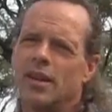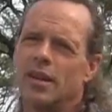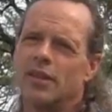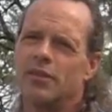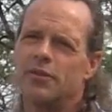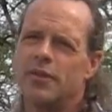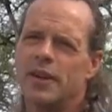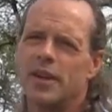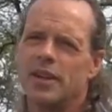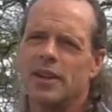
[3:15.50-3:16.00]

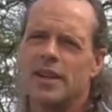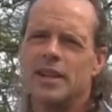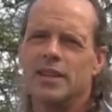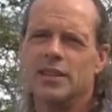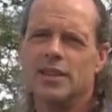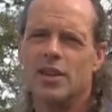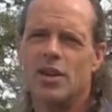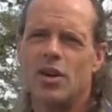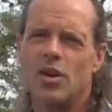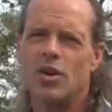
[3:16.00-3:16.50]
fairly
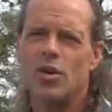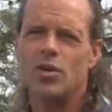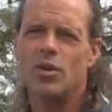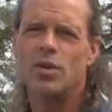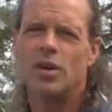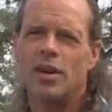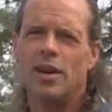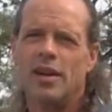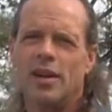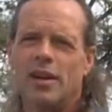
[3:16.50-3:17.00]
low
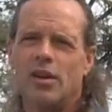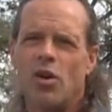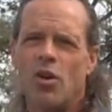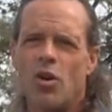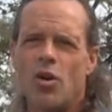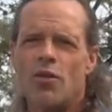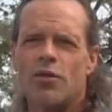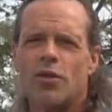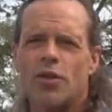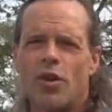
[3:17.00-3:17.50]

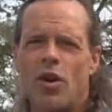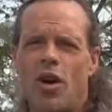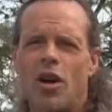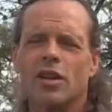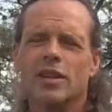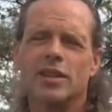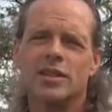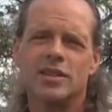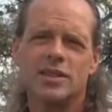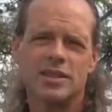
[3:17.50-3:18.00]

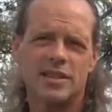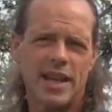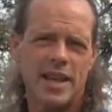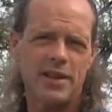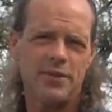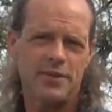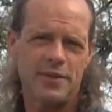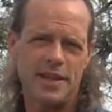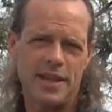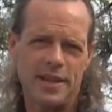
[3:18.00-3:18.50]
overall in
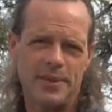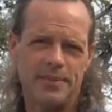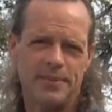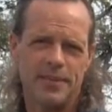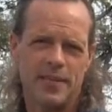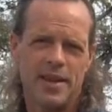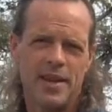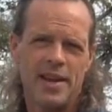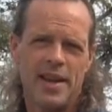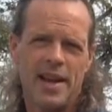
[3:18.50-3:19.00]
safety,
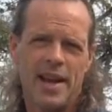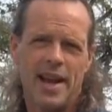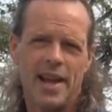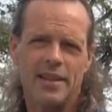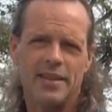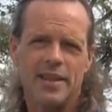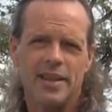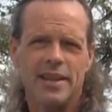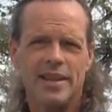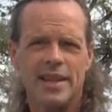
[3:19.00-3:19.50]

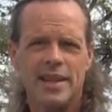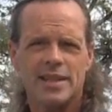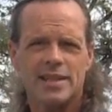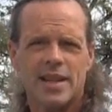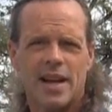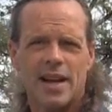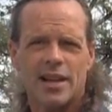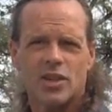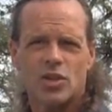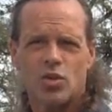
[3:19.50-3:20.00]
and the
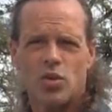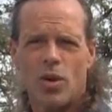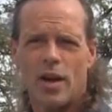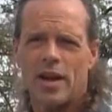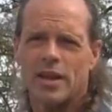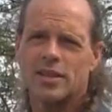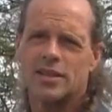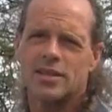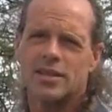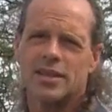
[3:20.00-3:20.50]
Nissan
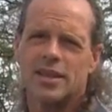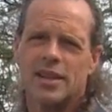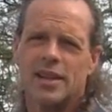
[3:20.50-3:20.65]
Quest